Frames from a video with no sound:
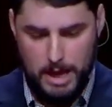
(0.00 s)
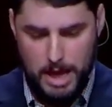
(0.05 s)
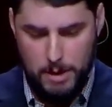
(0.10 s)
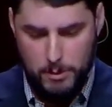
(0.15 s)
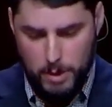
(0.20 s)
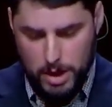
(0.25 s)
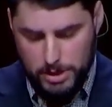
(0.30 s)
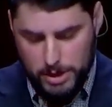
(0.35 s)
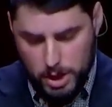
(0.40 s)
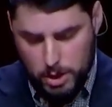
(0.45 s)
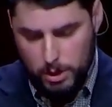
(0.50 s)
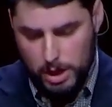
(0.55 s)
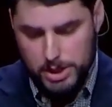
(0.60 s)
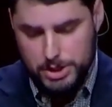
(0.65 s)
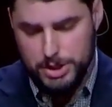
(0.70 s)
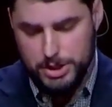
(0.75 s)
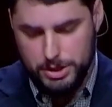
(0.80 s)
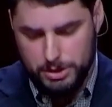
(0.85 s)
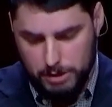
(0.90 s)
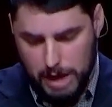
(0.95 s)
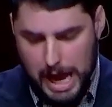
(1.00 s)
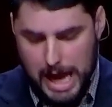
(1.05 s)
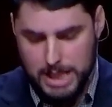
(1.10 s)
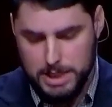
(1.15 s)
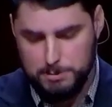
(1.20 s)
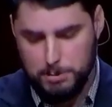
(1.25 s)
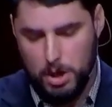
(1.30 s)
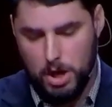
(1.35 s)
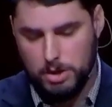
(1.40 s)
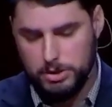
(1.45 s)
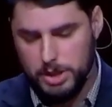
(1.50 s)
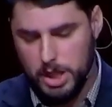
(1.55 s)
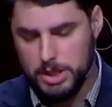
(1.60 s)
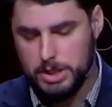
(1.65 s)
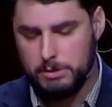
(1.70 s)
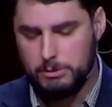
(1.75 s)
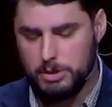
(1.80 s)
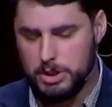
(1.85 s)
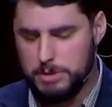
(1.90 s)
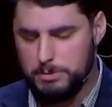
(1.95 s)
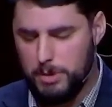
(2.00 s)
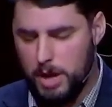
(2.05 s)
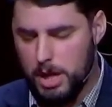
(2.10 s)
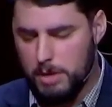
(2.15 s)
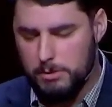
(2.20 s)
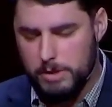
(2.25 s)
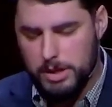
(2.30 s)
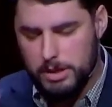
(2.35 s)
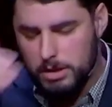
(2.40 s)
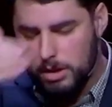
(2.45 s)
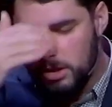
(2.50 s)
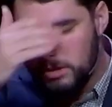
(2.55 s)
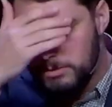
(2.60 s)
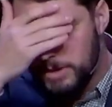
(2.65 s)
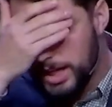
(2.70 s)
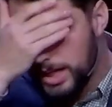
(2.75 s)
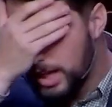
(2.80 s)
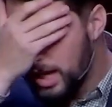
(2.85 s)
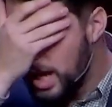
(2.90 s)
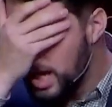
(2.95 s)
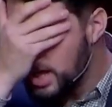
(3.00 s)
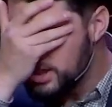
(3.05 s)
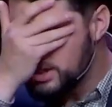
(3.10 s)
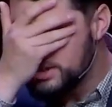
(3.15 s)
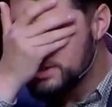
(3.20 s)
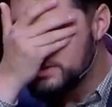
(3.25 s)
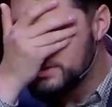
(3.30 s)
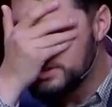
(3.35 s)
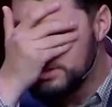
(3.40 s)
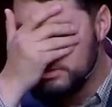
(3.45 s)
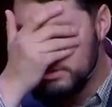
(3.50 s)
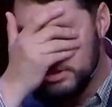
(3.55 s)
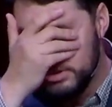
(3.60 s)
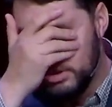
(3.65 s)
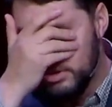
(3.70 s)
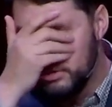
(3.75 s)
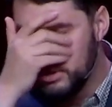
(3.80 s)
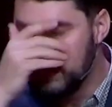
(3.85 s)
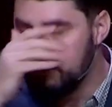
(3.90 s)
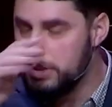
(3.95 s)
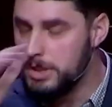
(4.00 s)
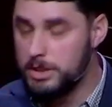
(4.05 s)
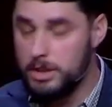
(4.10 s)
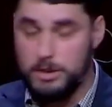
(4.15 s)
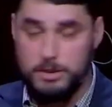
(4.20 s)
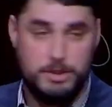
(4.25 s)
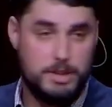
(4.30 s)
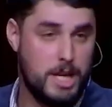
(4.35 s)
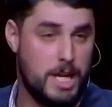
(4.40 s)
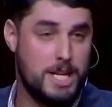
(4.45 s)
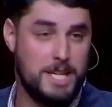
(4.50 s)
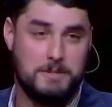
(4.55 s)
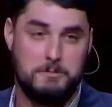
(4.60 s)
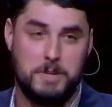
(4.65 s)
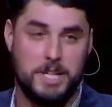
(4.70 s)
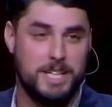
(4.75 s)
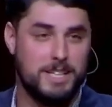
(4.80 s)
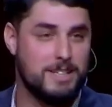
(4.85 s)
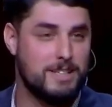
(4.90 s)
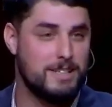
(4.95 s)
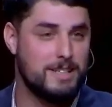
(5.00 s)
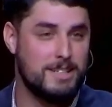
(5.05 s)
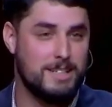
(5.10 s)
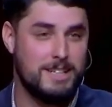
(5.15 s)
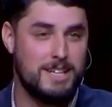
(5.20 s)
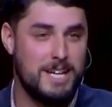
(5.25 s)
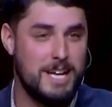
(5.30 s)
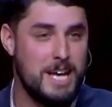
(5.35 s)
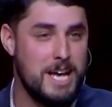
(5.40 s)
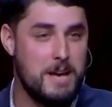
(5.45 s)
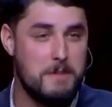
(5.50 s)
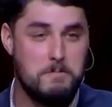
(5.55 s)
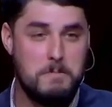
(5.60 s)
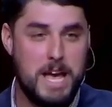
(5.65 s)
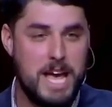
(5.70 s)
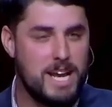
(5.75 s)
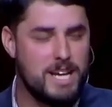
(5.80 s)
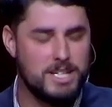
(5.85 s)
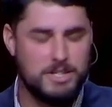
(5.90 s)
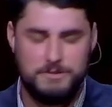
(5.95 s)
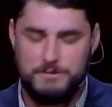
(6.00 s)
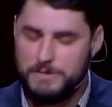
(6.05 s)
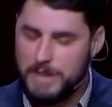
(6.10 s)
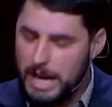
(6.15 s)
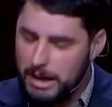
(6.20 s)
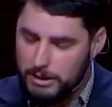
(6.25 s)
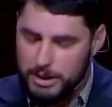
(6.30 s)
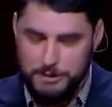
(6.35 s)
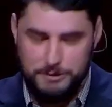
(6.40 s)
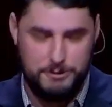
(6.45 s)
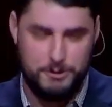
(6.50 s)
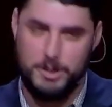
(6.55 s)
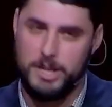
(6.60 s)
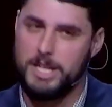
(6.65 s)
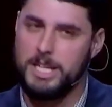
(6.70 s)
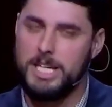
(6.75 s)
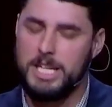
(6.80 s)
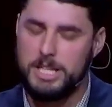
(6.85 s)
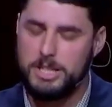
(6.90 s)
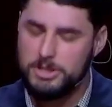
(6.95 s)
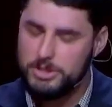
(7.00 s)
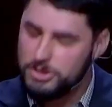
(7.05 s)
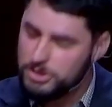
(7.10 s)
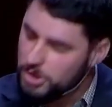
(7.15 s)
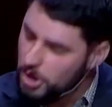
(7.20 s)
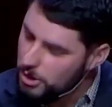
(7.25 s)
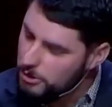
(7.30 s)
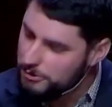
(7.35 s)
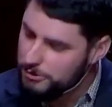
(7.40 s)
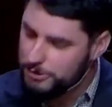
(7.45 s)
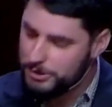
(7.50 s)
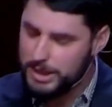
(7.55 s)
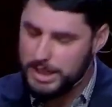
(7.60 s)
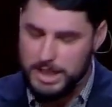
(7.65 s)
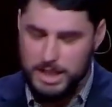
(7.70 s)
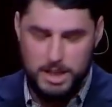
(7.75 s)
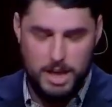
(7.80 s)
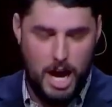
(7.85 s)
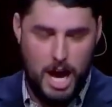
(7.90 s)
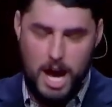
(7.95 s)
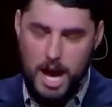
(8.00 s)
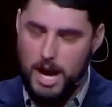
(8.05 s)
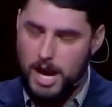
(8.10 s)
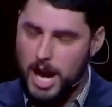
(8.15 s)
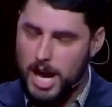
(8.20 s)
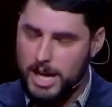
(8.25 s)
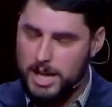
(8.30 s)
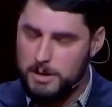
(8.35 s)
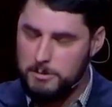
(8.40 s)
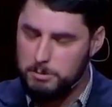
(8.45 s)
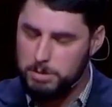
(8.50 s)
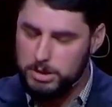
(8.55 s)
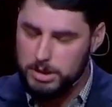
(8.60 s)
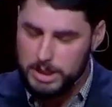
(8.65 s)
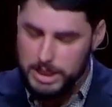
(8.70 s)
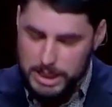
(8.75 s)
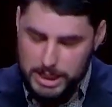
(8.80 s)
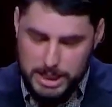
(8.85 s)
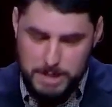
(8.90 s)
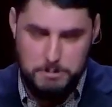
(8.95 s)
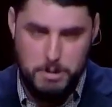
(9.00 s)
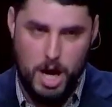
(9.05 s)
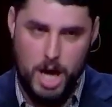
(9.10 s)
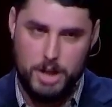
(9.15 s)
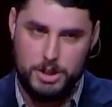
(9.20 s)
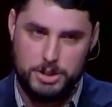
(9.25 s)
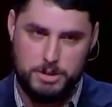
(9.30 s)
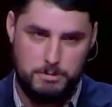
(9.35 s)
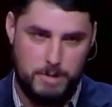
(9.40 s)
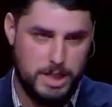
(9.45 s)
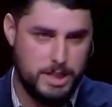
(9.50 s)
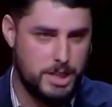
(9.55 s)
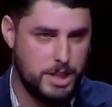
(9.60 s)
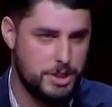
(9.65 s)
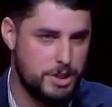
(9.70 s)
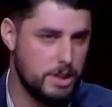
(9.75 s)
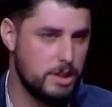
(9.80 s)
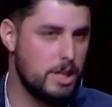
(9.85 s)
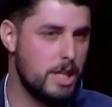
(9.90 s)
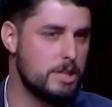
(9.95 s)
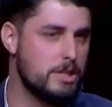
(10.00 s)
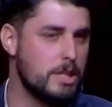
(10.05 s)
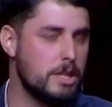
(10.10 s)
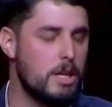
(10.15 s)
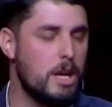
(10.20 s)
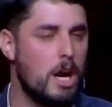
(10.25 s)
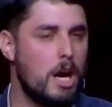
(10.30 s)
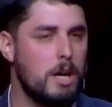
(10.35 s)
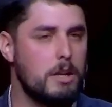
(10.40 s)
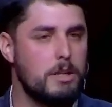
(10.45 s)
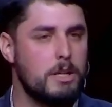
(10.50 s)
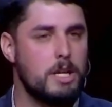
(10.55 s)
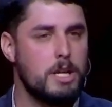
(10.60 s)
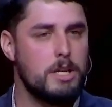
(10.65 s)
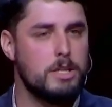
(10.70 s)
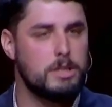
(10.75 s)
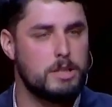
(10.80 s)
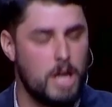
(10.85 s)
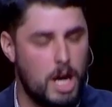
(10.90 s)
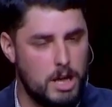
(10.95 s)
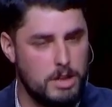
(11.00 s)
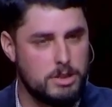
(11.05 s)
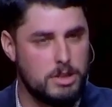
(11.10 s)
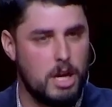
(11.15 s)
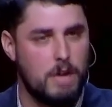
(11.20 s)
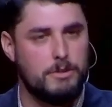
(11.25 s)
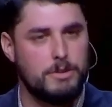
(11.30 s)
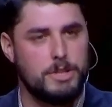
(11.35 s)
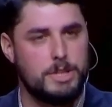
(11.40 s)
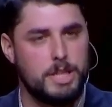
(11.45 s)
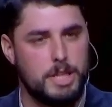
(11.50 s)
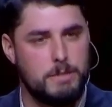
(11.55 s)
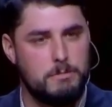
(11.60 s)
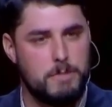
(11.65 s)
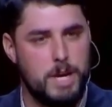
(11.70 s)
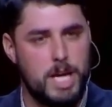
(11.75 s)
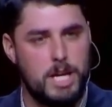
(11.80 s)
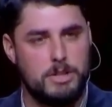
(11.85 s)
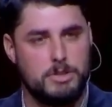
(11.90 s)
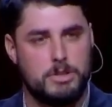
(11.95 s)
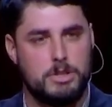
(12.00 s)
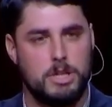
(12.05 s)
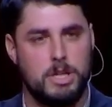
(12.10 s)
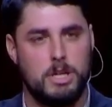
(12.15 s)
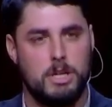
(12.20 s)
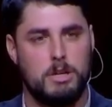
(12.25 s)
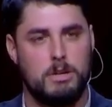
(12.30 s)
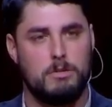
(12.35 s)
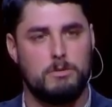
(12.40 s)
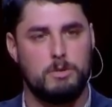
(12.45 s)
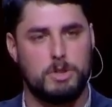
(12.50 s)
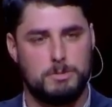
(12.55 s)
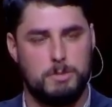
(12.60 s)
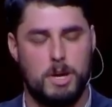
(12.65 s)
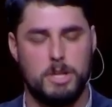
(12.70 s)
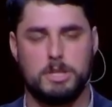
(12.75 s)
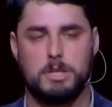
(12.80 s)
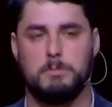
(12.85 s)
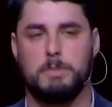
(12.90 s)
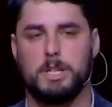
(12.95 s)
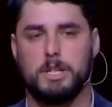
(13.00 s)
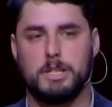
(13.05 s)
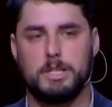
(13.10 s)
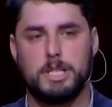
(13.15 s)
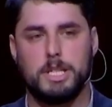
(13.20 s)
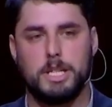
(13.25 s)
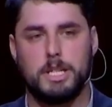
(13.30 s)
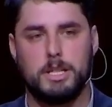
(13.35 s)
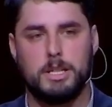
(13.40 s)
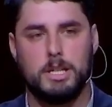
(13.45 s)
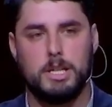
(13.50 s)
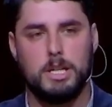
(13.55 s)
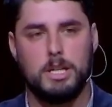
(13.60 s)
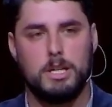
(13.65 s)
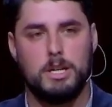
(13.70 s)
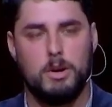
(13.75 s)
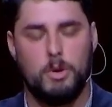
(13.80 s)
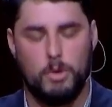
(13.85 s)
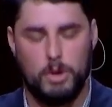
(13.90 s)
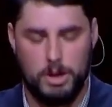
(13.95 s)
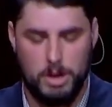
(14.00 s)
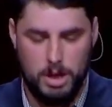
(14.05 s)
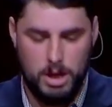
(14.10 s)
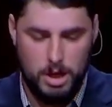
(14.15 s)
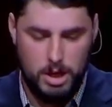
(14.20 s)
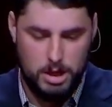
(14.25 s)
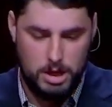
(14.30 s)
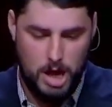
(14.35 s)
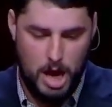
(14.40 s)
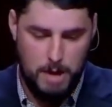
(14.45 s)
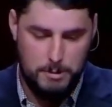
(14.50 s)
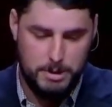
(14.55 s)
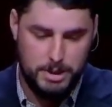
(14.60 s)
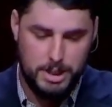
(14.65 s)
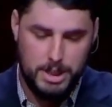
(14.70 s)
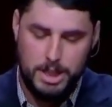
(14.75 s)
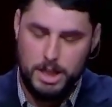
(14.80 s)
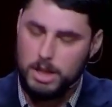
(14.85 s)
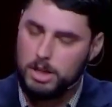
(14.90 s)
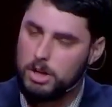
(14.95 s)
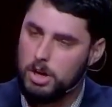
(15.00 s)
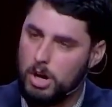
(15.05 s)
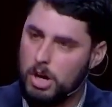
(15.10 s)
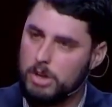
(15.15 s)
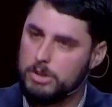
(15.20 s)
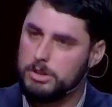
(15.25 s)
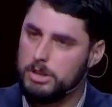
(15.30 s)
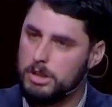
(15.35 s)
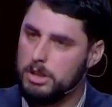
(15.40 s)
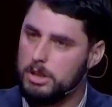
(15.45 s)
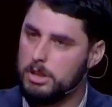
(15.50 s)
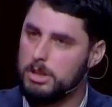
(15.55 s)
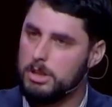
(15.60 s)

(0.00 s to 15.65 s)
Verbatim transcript: And when the questions are asked, Paul doesn't respond with, Oh my gosh, you were totally misunderstanding me. Man is very free. He is so free. I completely botched my teaching lesson on God's sovereignty and man's responsibility, or commonly called